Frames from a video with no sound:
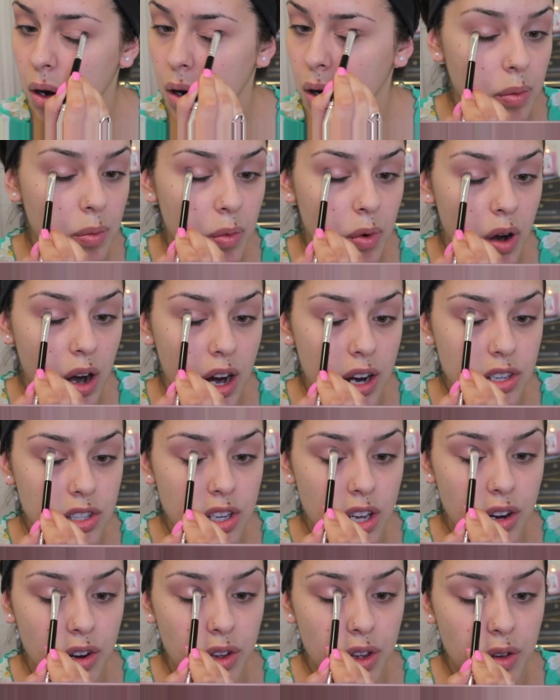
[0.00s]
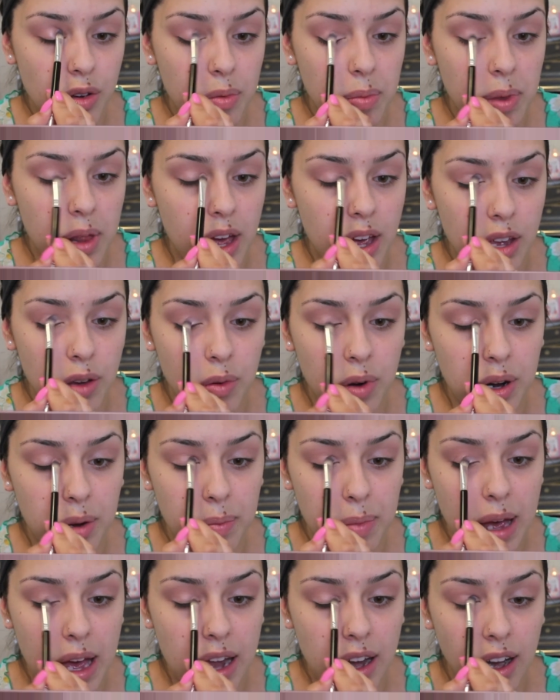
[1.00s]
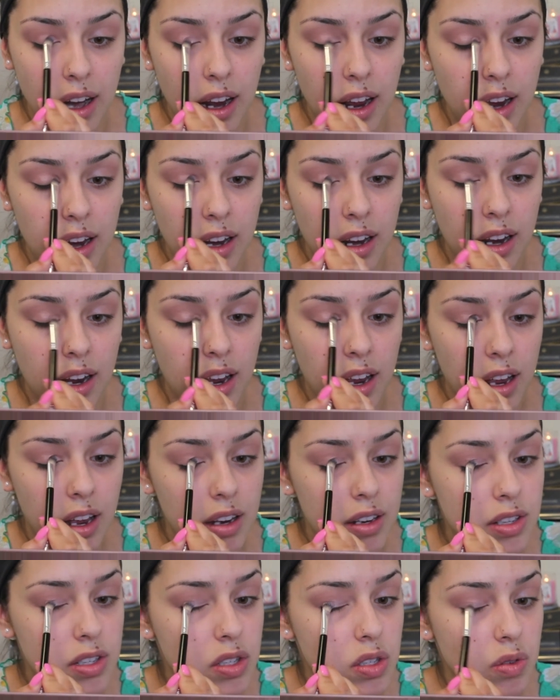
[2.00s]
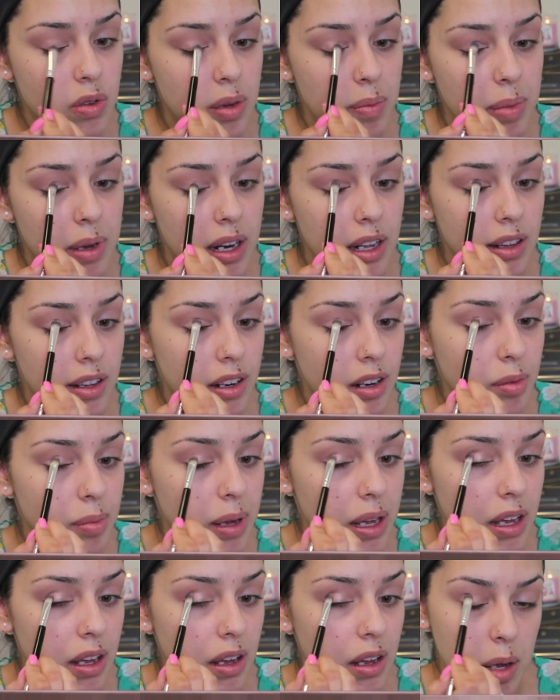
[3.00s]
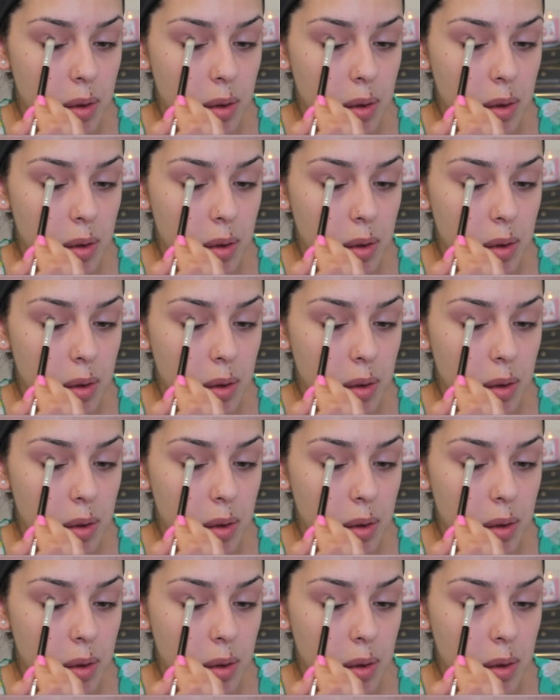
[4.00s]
The more eyeshadow you apply, you want to pat it in and sweep it a little bit.